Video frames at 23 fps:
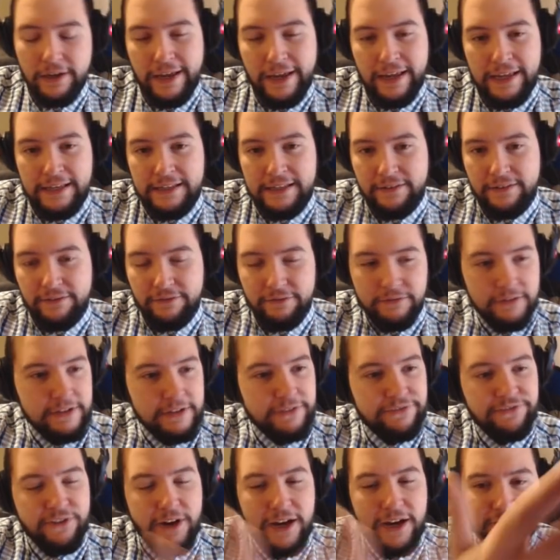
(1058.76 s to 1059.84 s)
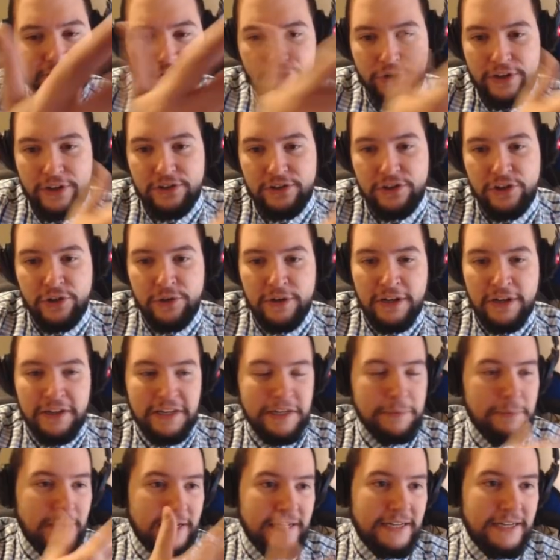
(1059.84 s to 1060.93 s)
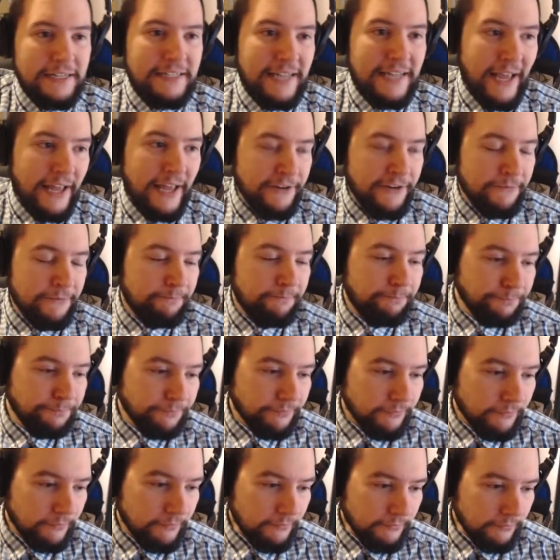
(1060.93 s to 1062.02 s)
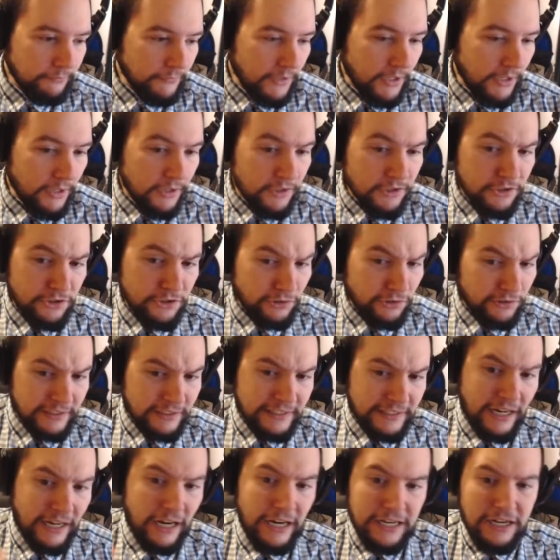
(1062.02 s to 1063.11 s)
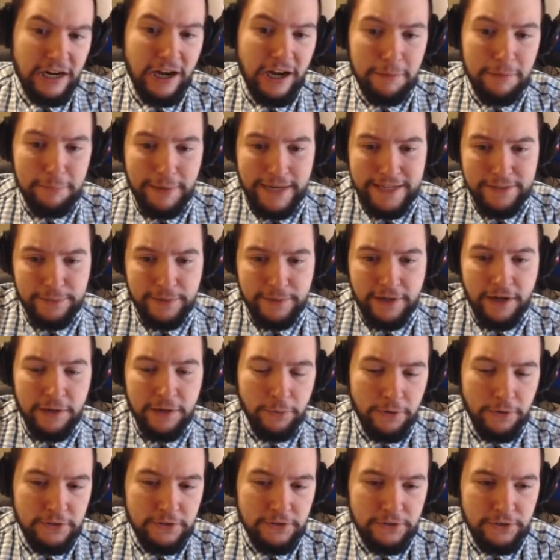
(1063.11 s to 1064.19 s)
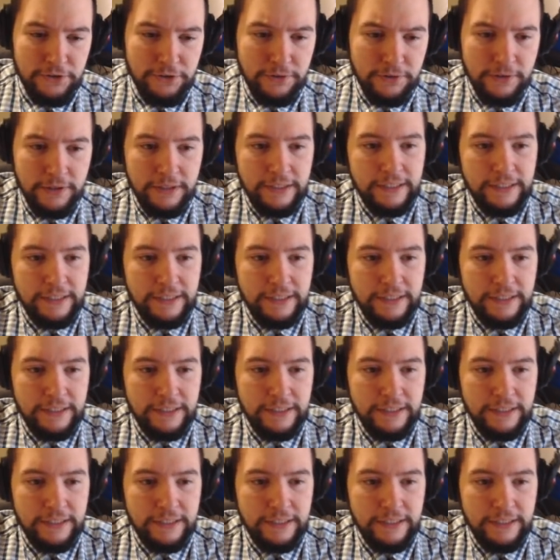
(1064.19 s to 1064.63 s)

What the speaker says: a 5 strength unit and he played a 10, suddenly I can't pass when I want to,